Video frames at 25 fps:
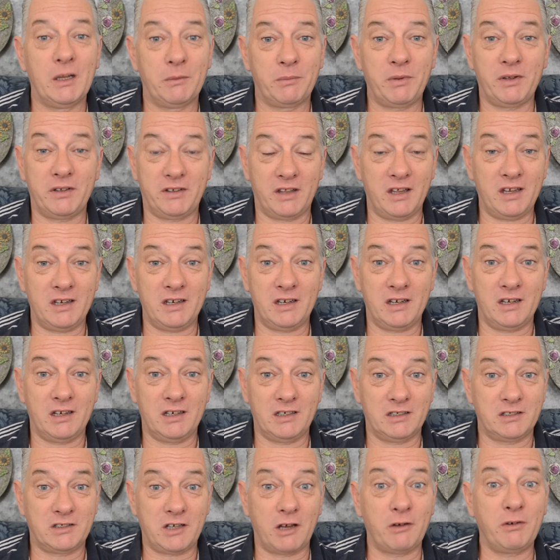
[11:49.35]
But then
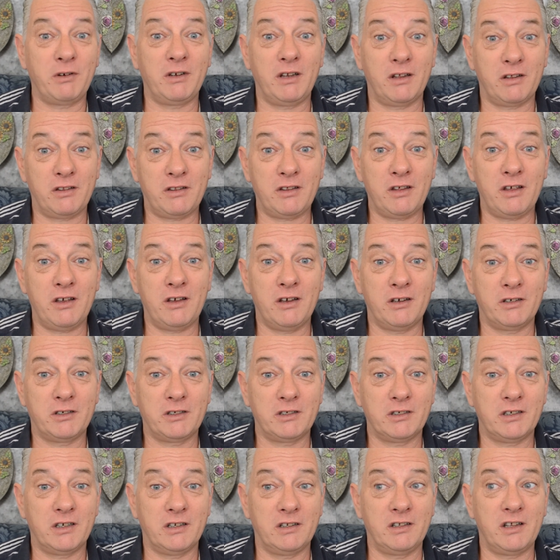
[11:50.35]
it's only a third,
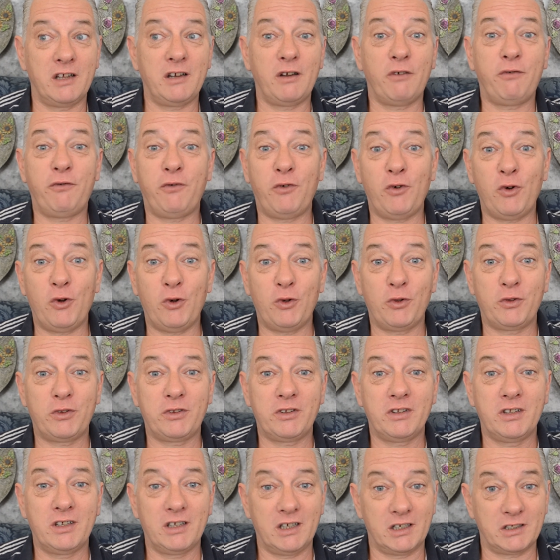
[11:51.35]
and then a
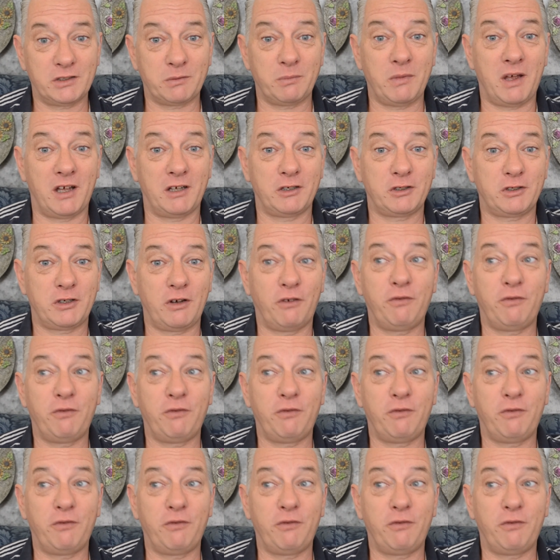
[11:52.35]
fourth as much,